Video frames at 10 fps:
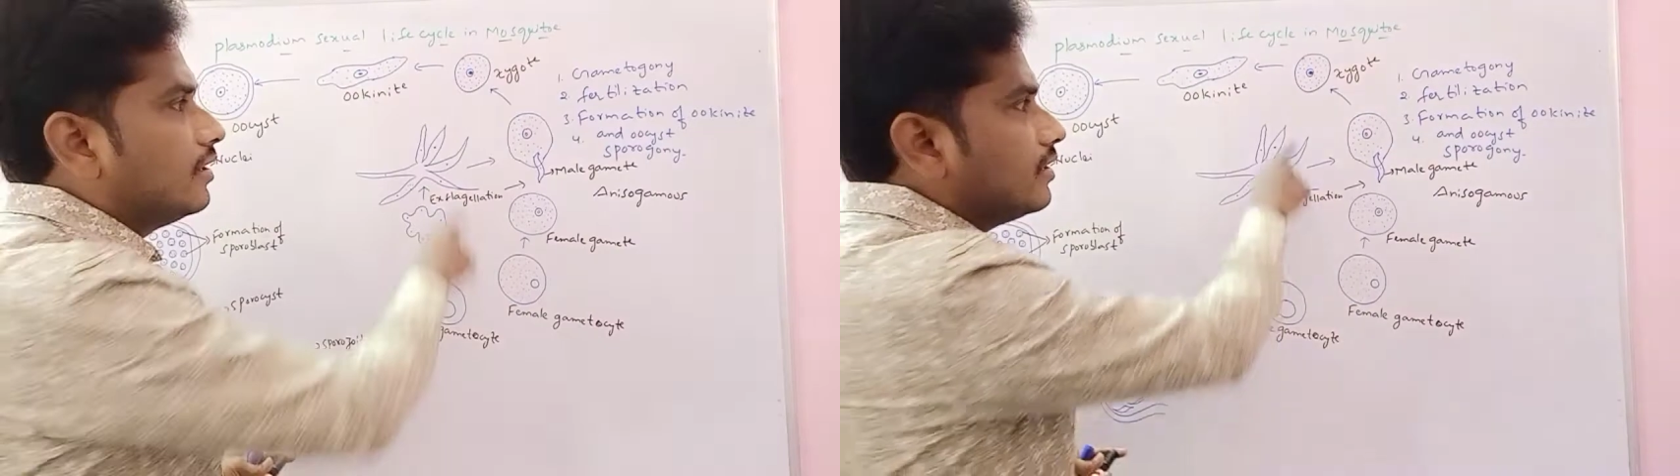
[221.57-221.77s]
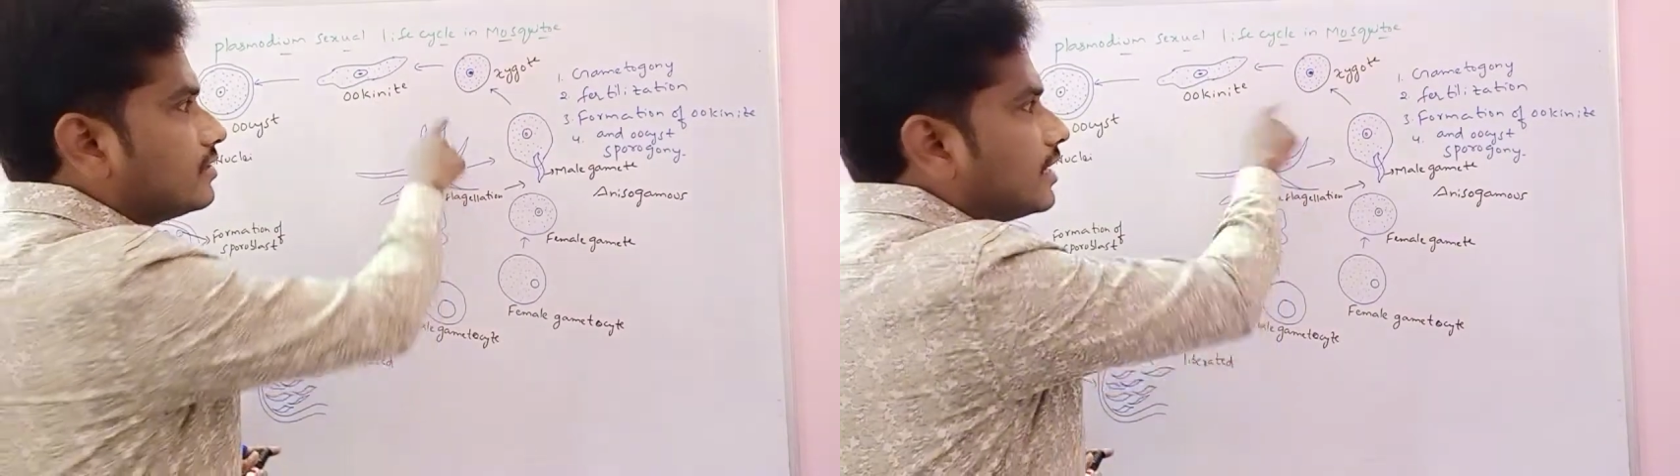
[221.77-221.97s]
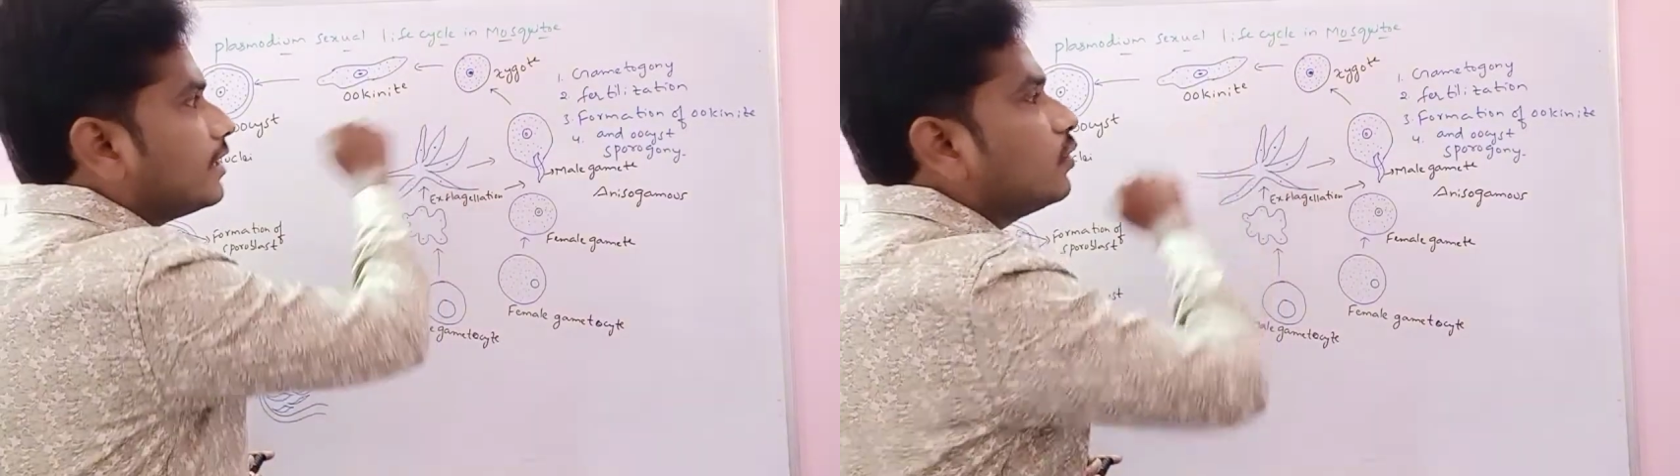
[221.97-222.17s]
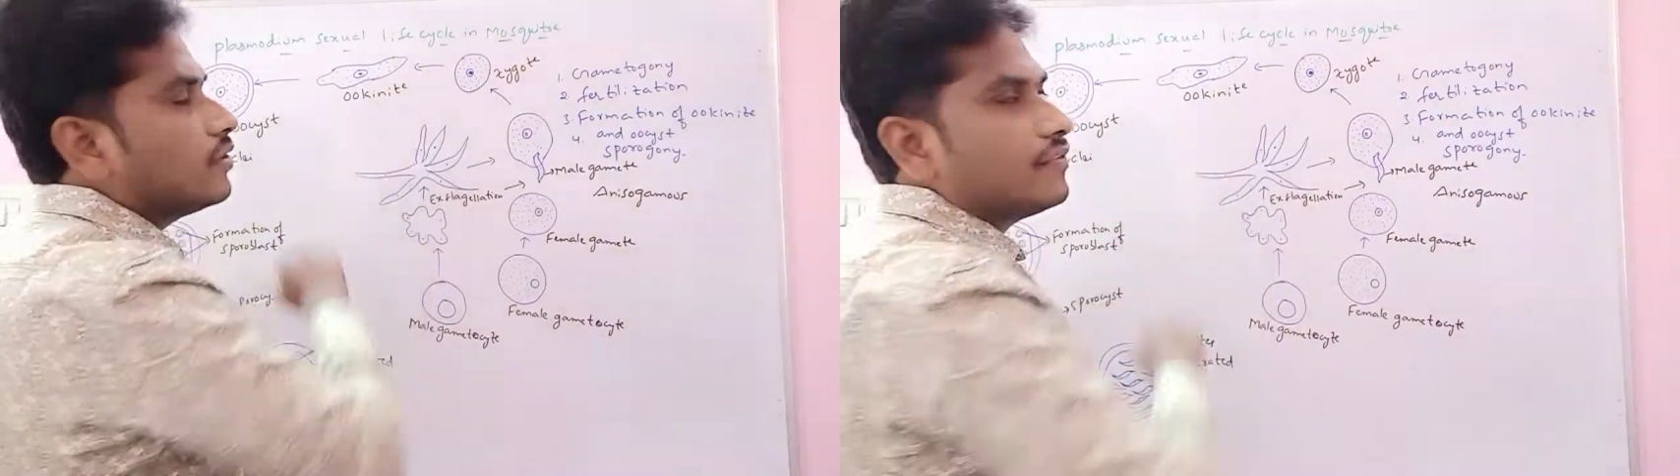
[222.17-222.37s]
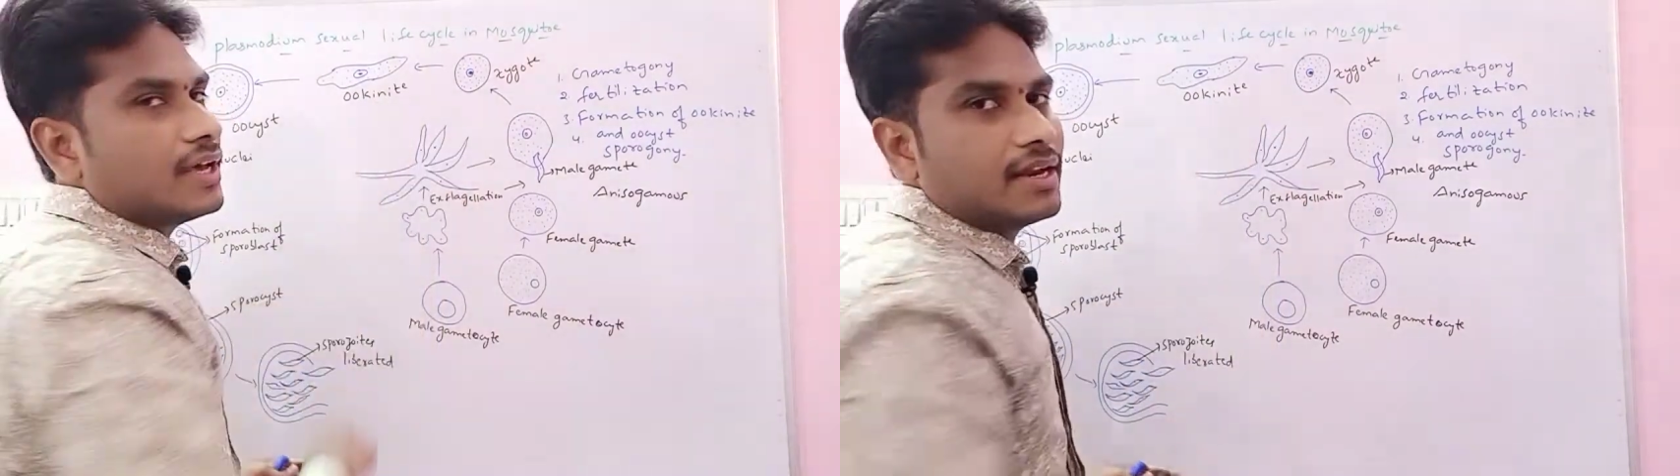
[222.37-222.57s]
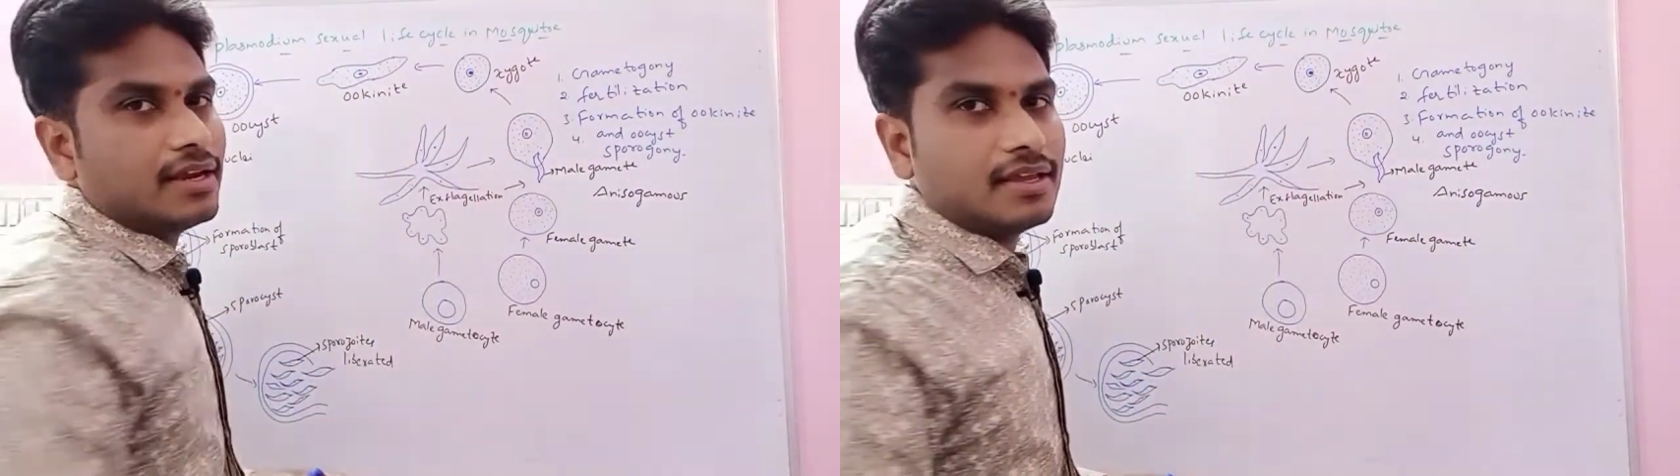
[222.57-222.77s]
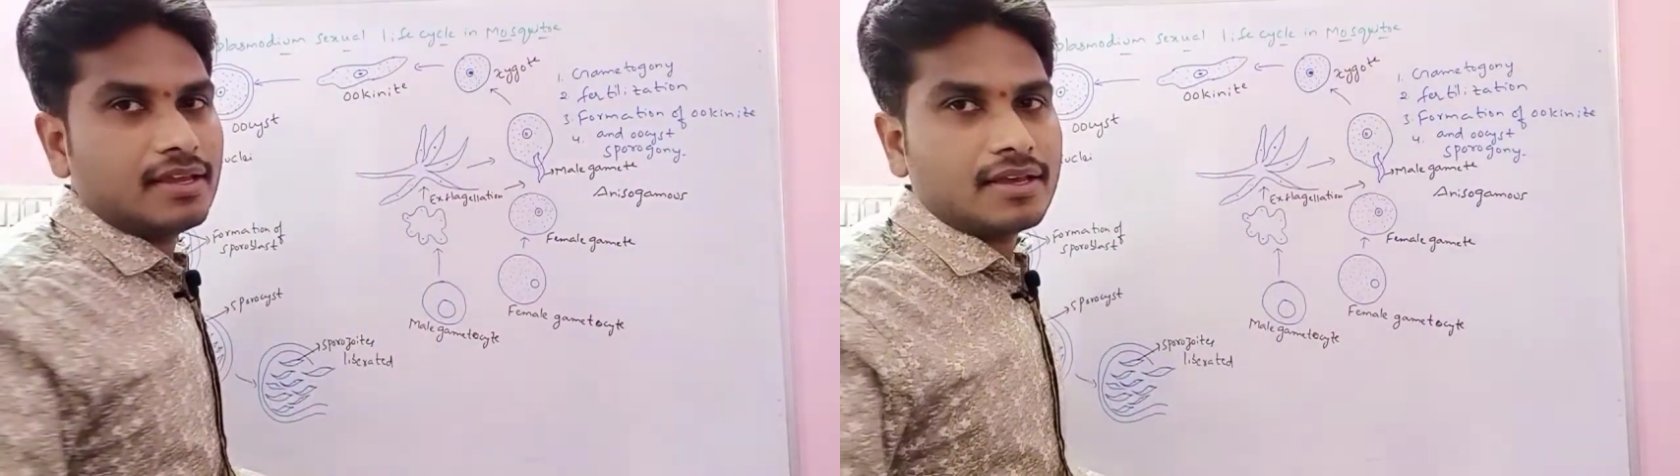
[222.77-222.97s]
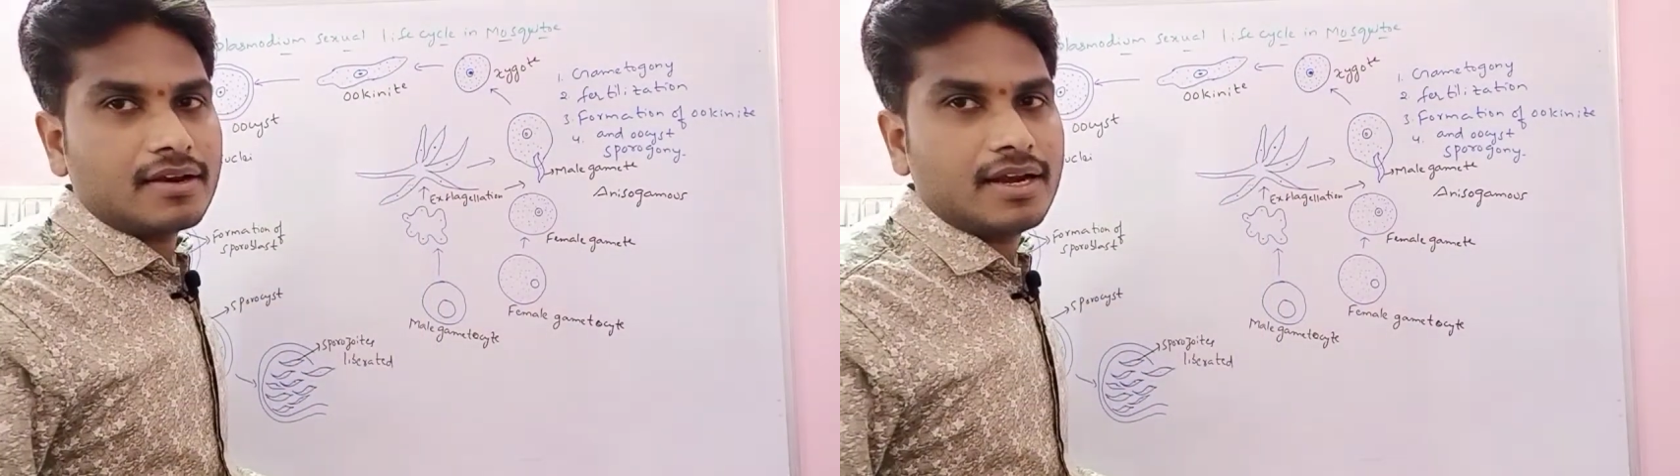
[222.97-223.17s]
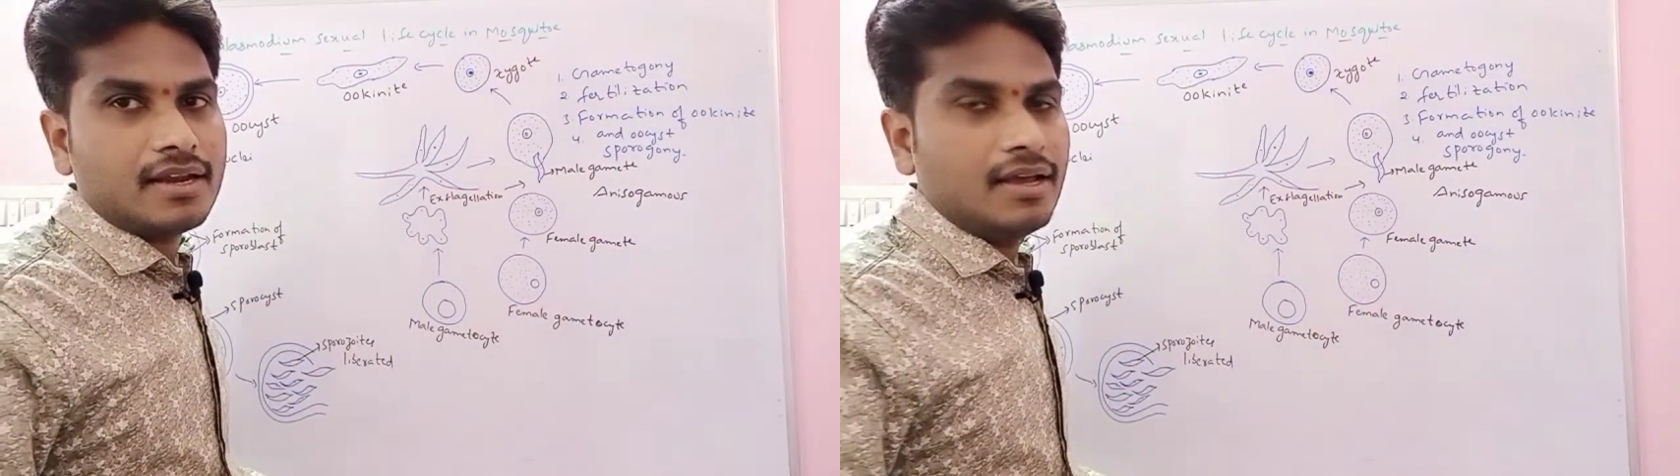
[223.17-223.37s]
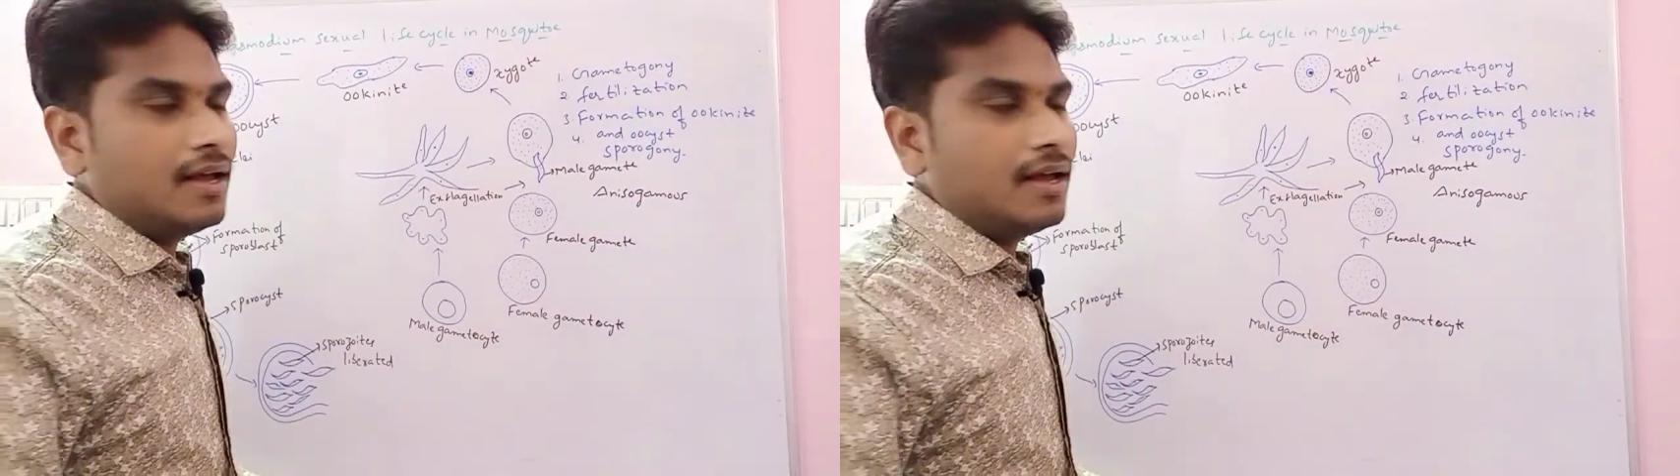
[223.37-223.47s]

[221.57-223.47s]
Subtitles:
Zygote we are getting here, right?